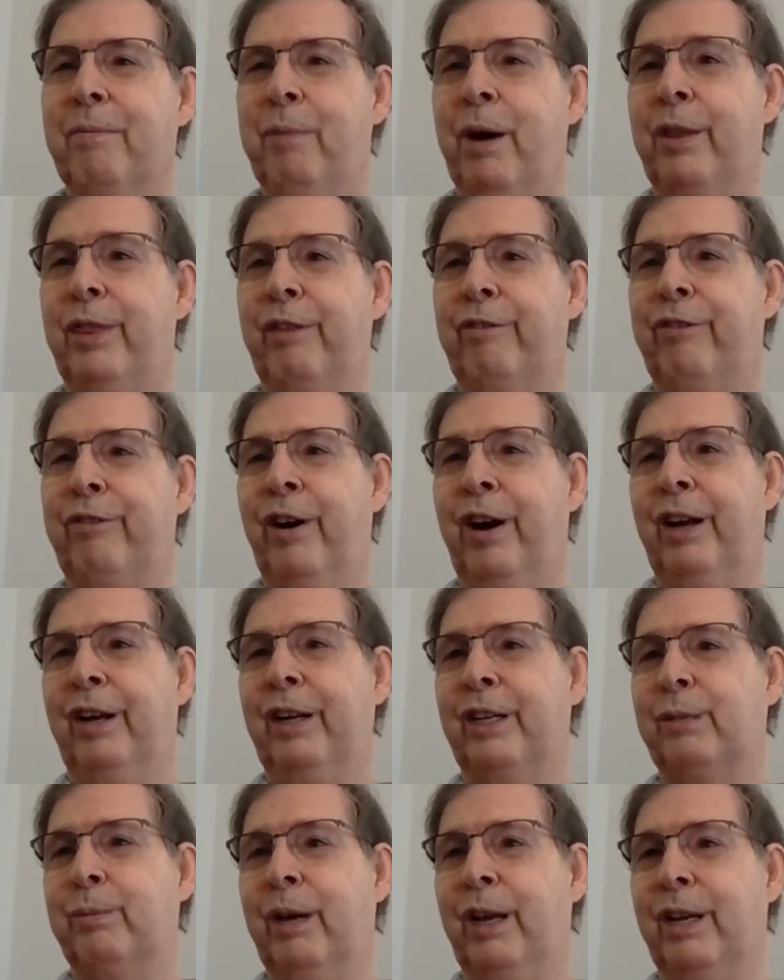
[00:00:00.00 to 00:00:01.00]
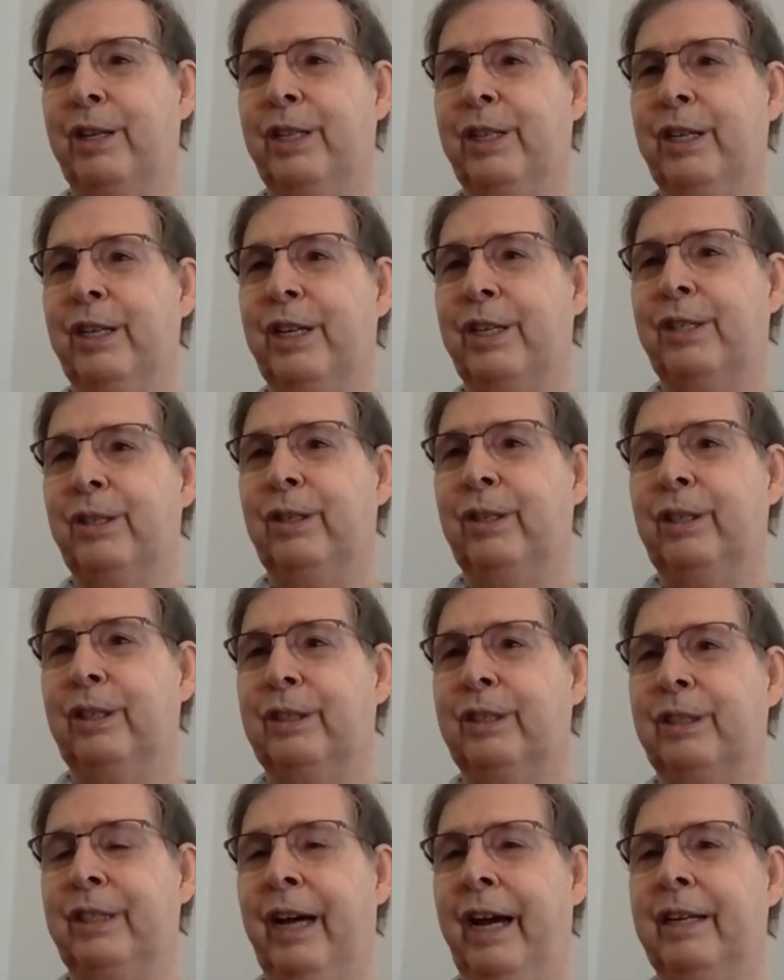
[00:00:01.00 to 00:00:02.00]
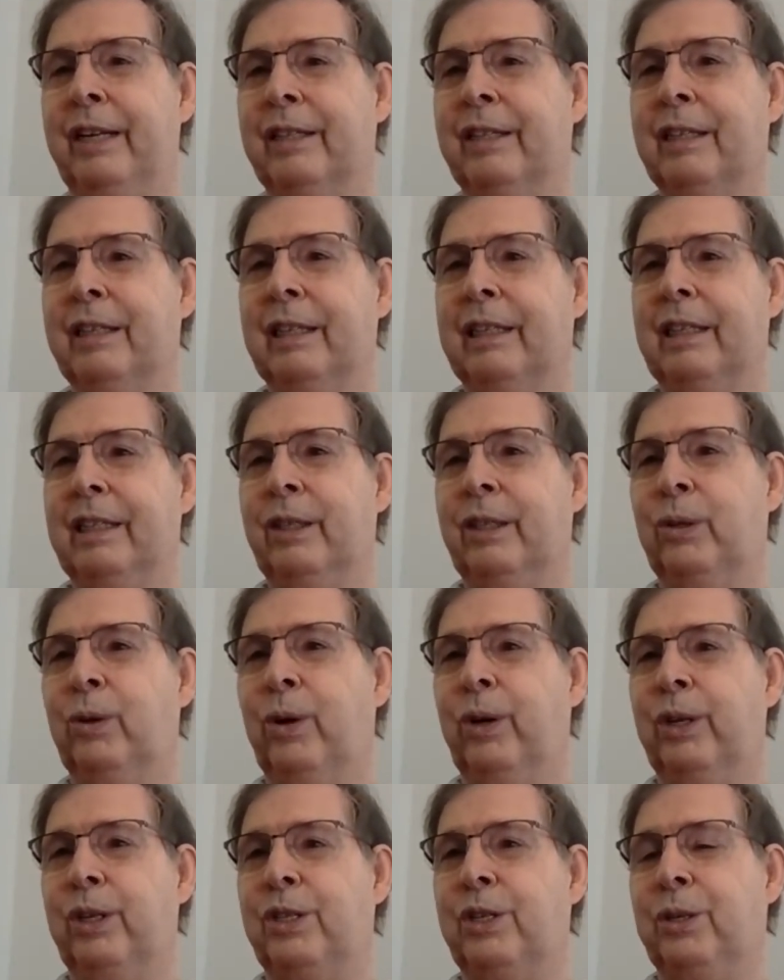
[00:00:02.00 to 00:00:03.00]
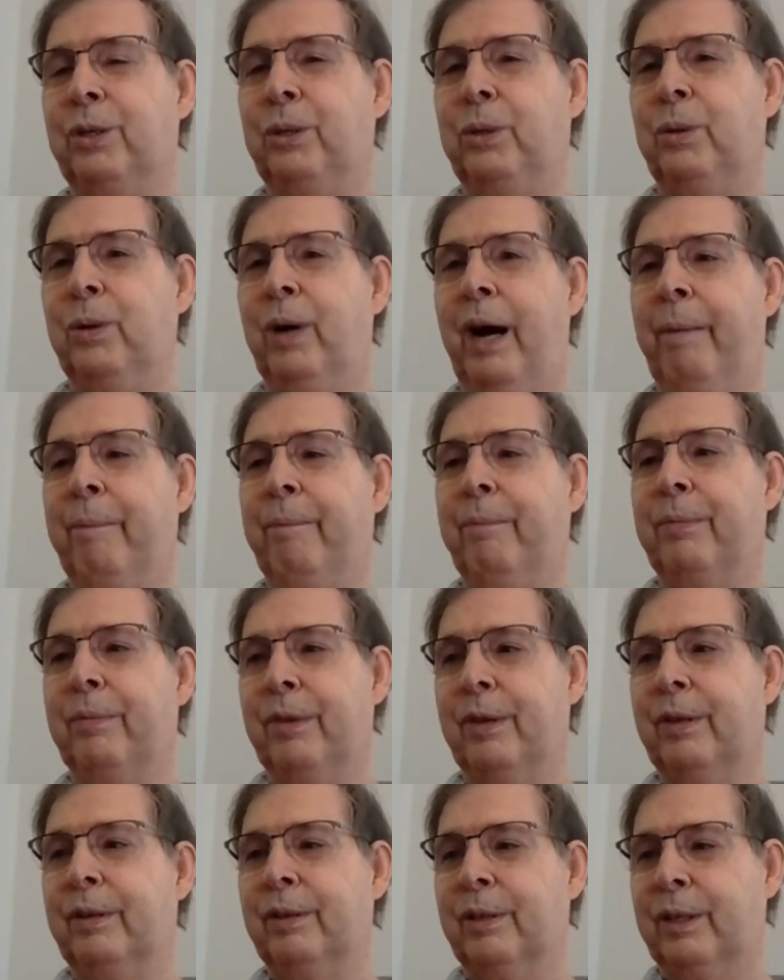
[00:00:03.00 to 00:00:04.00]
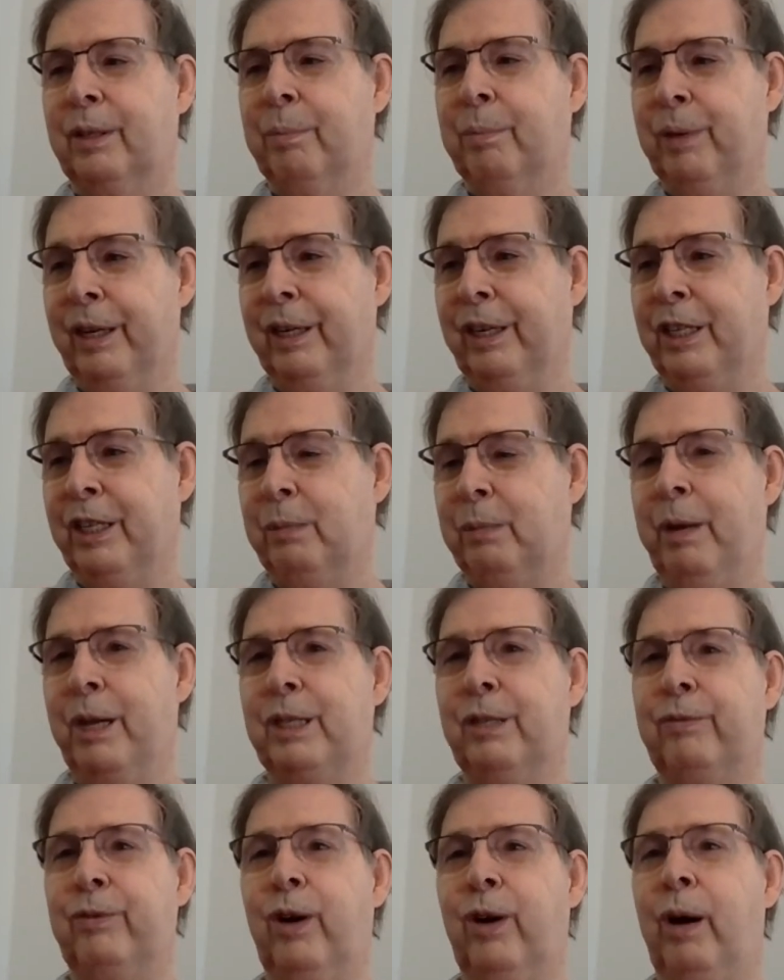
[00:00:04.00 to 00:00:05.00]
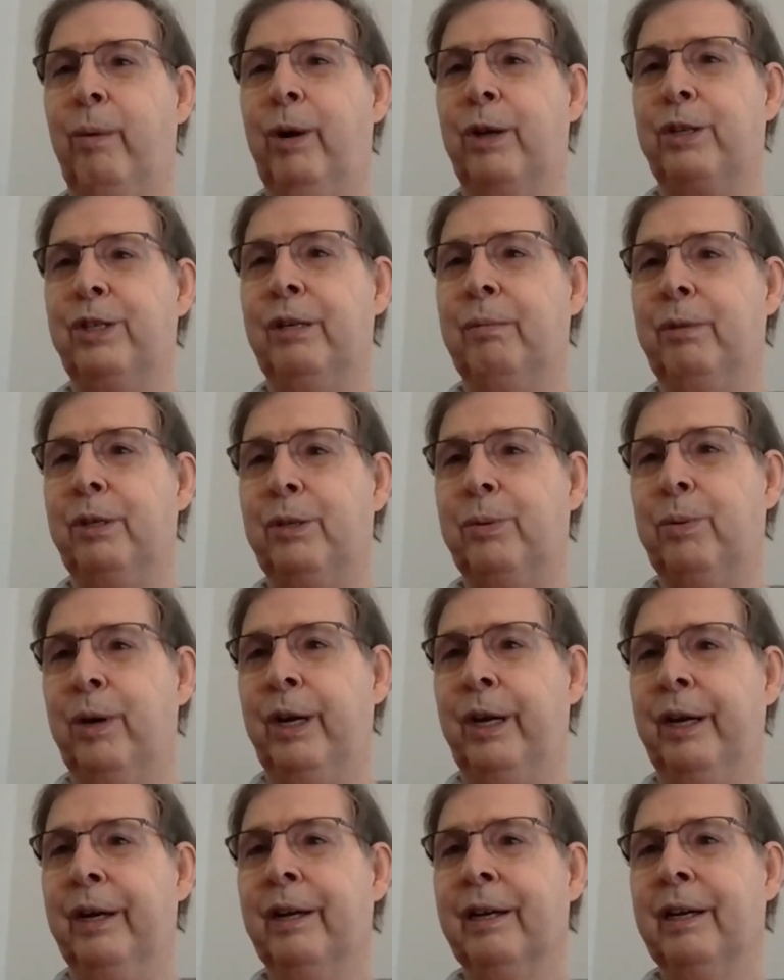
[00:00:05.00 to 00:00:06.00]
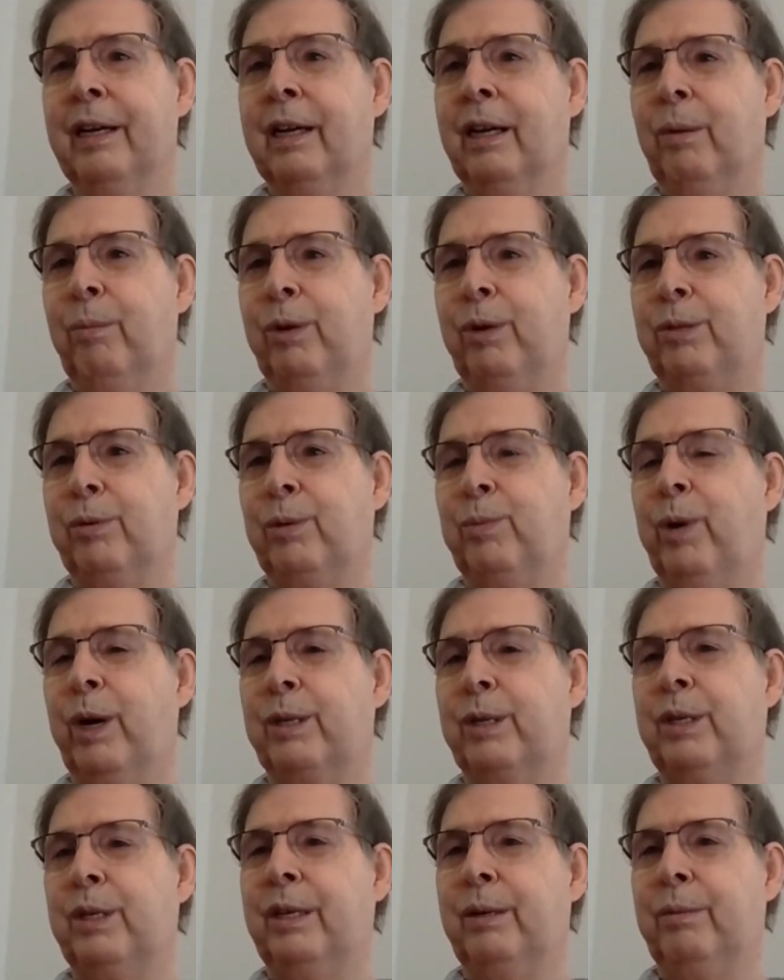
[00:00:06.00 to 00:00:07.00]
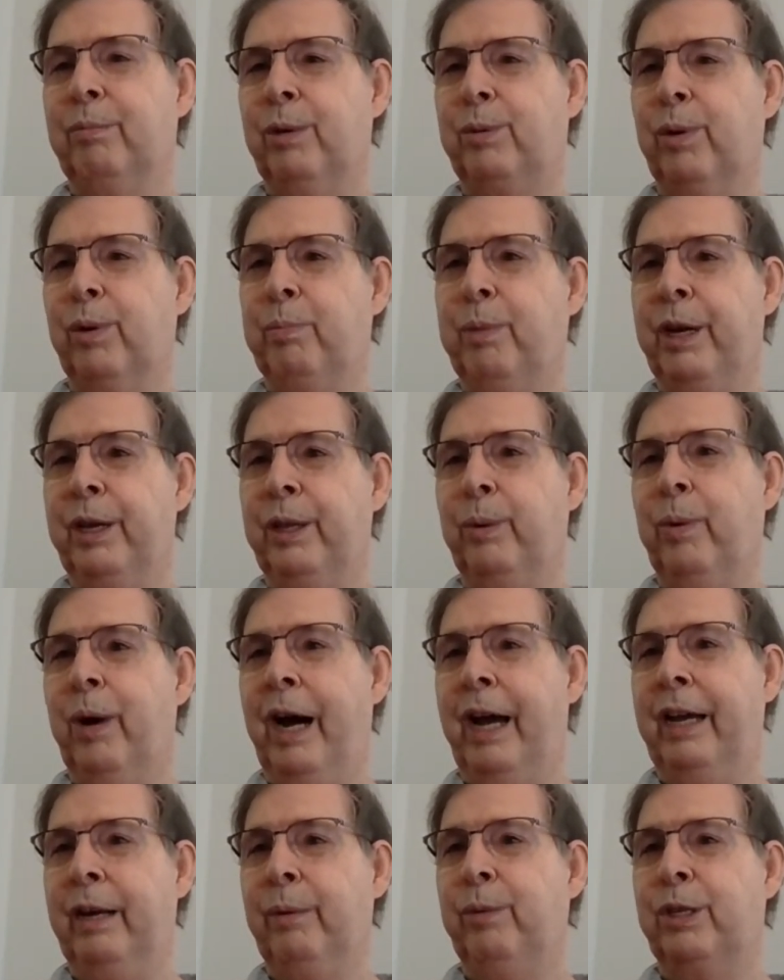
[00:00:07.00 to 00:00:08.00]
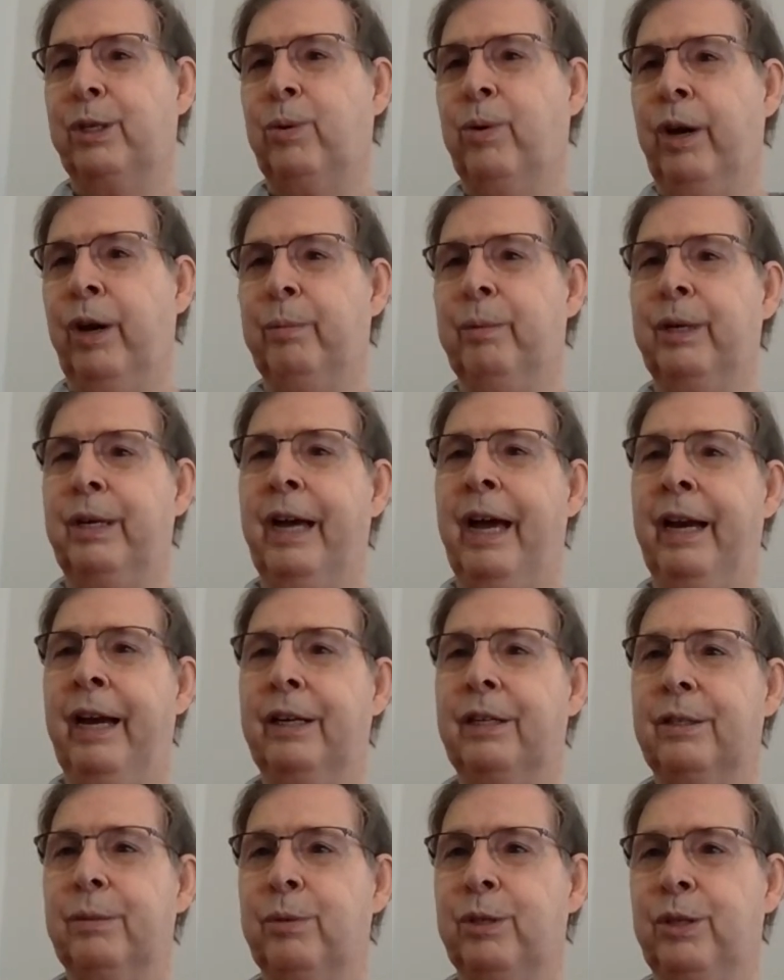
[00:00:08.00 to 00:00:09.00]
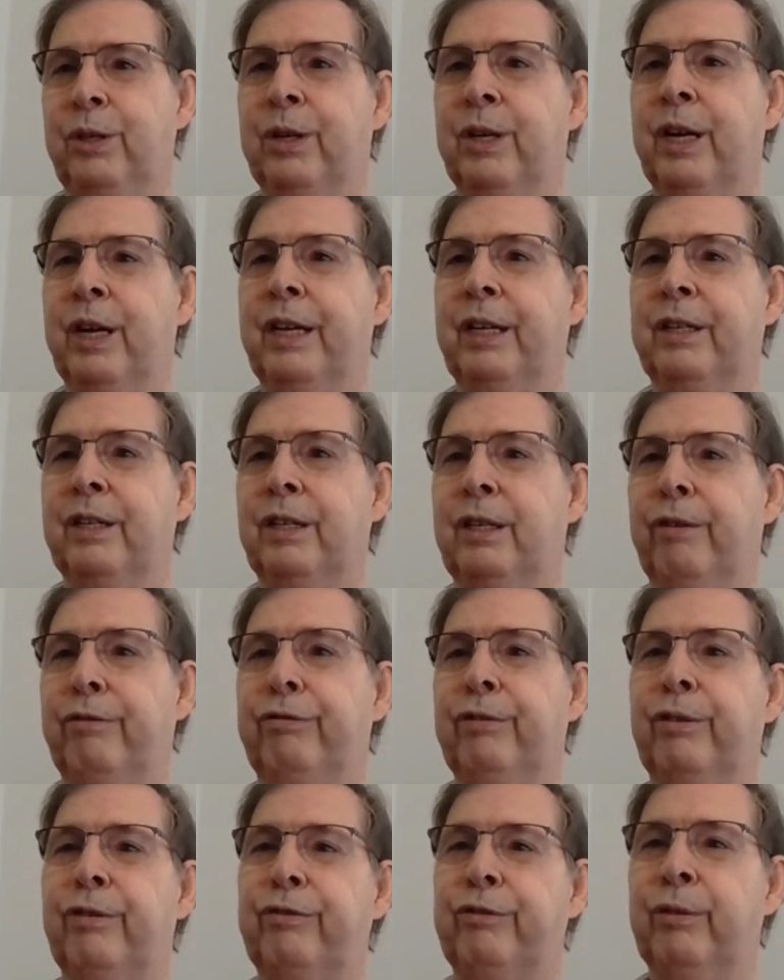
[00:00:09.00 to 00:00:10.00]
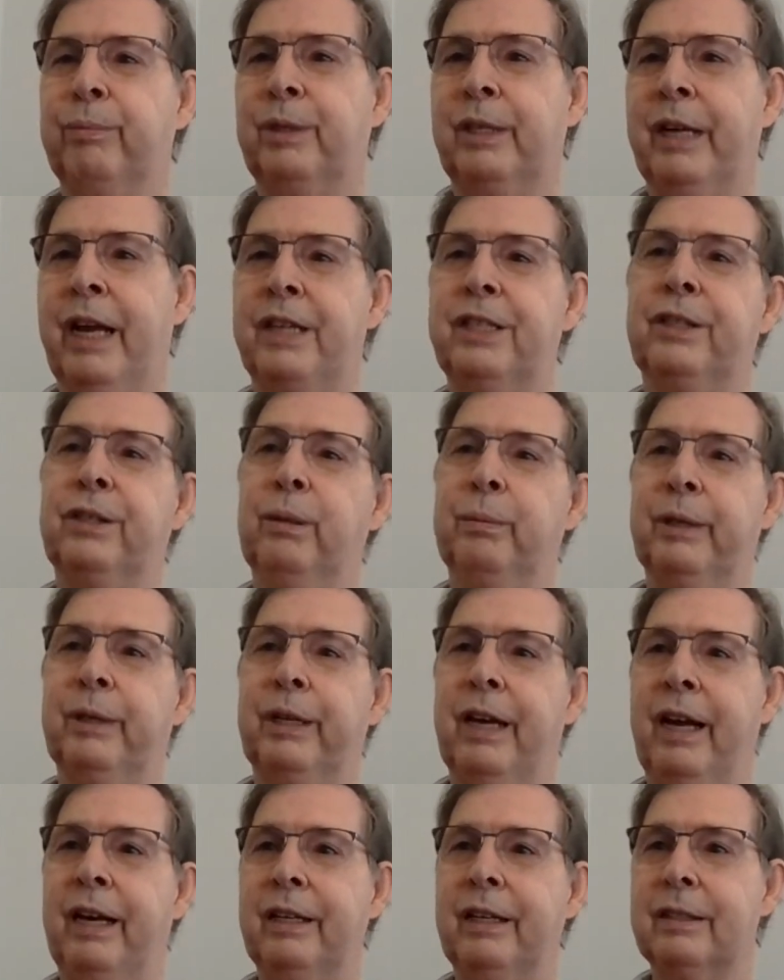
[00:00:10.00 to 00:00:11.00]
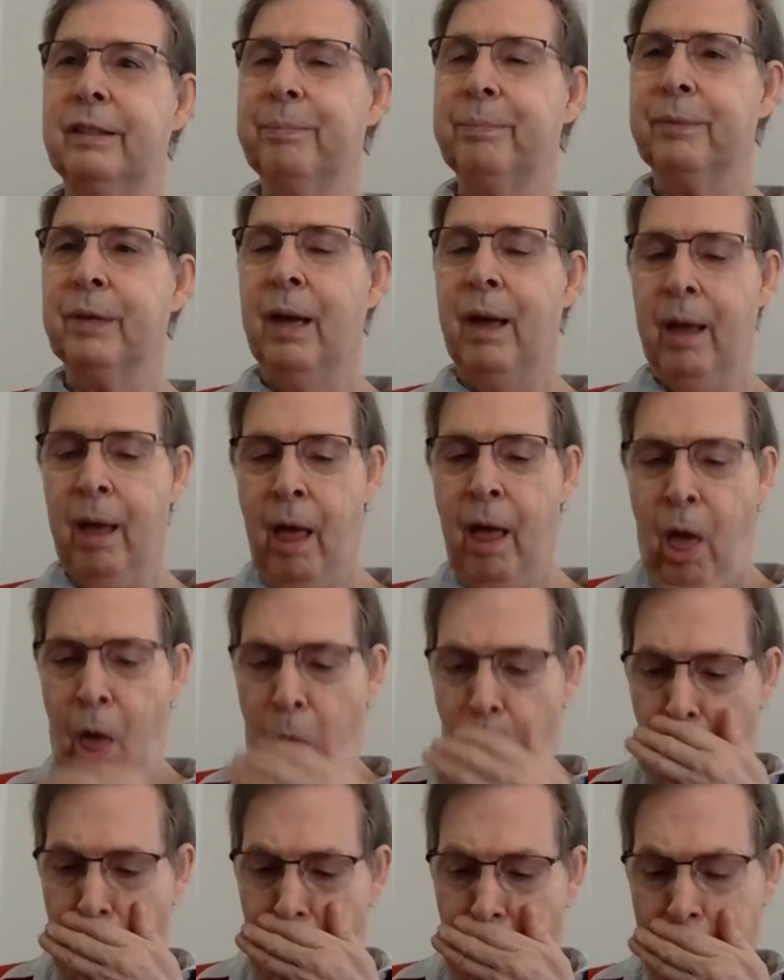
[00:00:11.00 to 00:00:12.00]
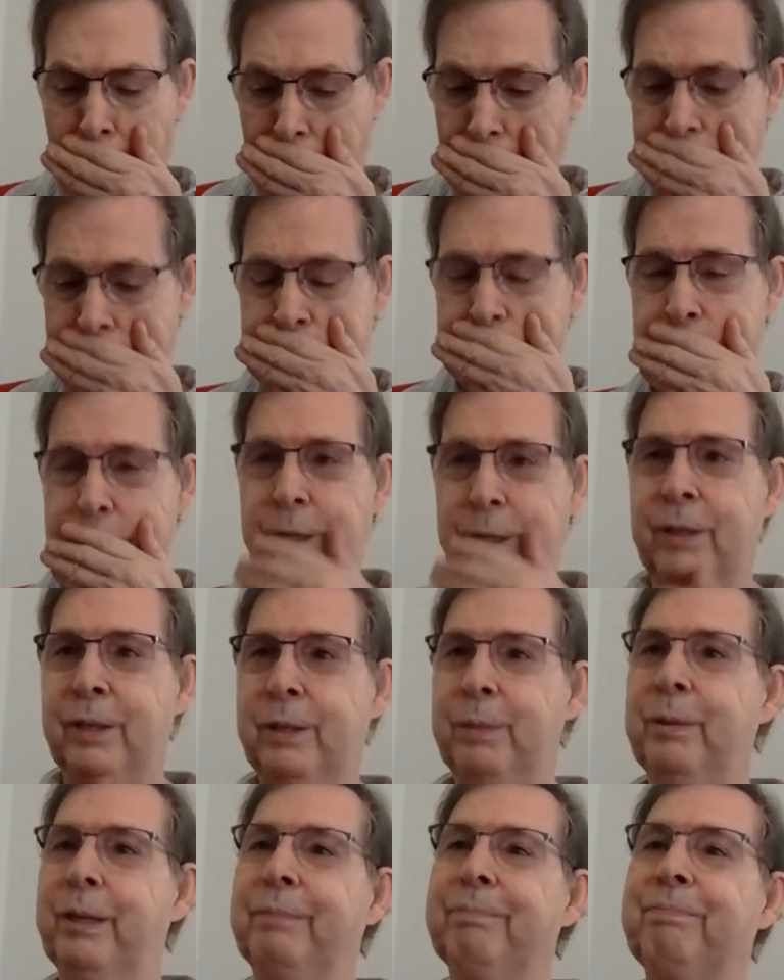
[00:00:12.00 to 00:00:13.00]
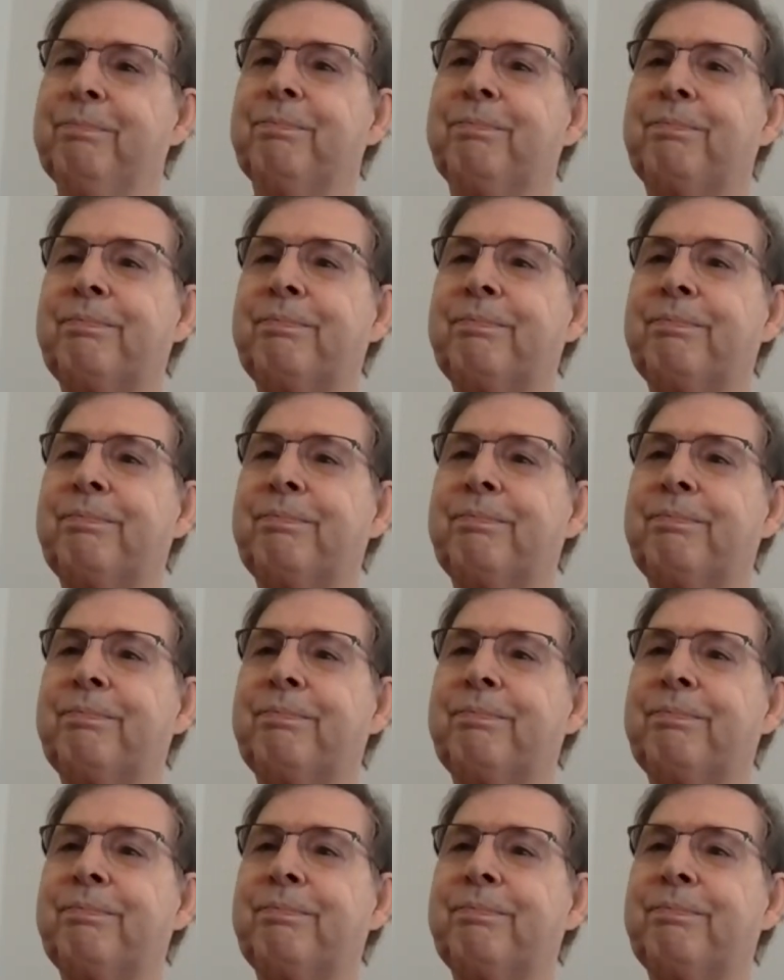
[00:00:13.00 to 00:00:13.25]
both the final as well as the initial state in order to completely specify what's in between, which would be the way in which quantum mechanics was unique and different from classical mechanics. Excuse me.